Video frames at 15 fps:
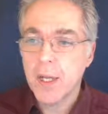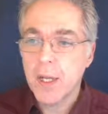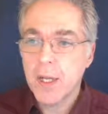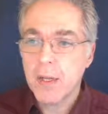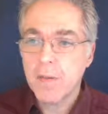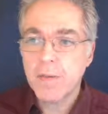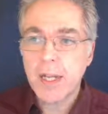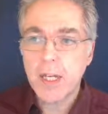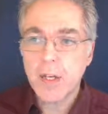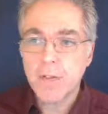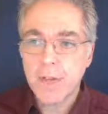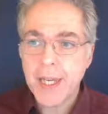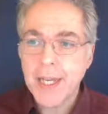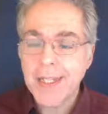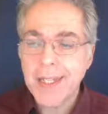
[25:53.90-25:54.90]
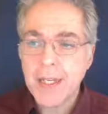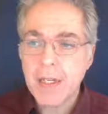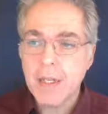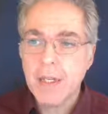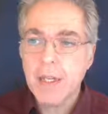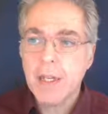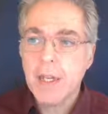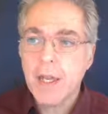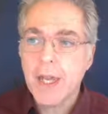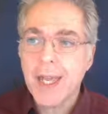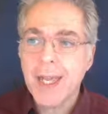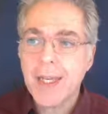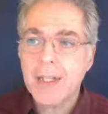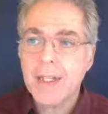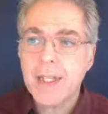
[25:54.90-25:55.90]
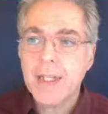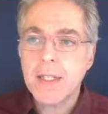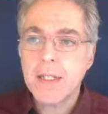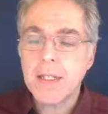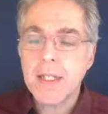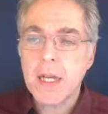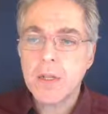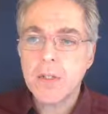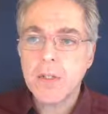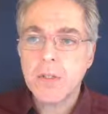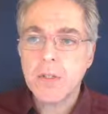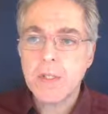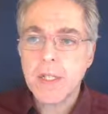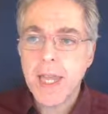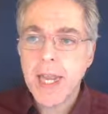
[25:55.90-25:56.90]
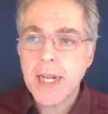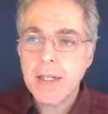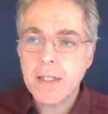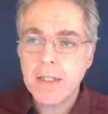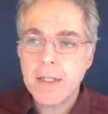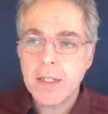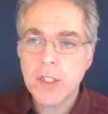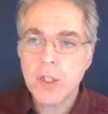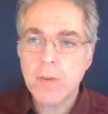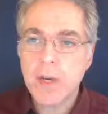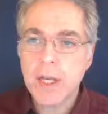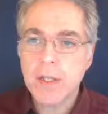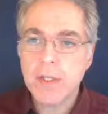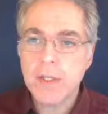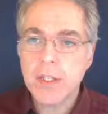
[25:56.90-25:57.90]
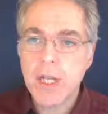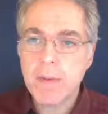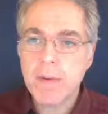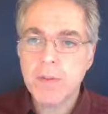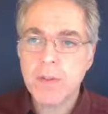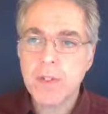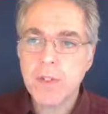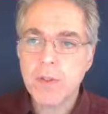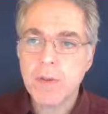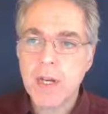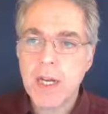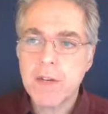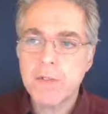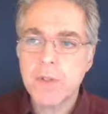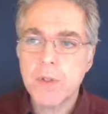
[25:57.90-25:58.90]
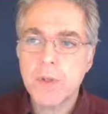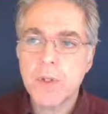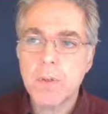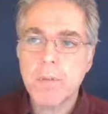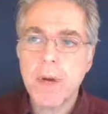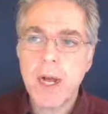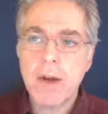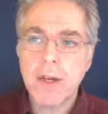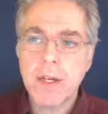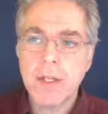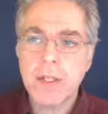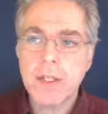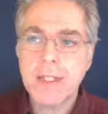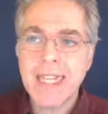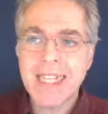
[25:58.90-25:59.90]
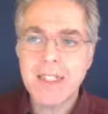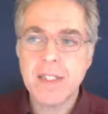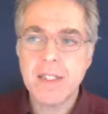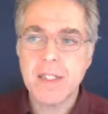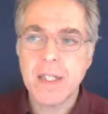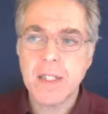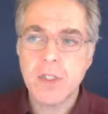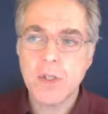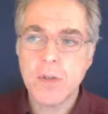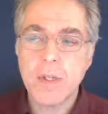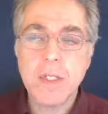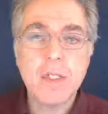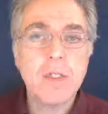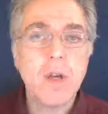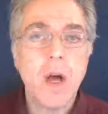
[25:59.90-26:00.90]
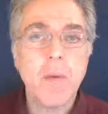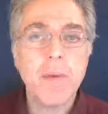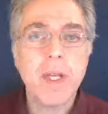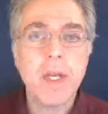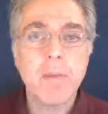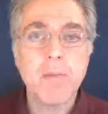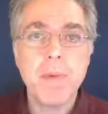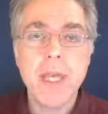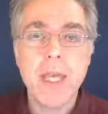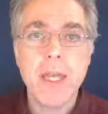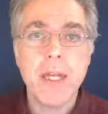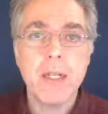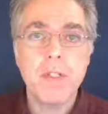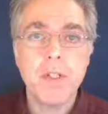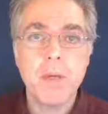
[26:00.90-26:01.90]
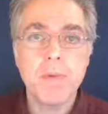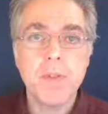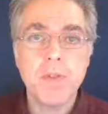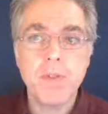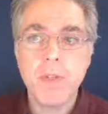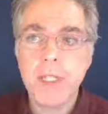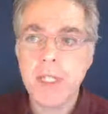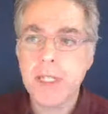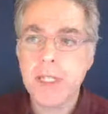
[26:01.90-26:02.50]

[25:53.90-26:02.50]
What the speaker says: value of eta. And it is now scaled in such a way on the top of this graph to the baryon density. So this is omega B in terms of critical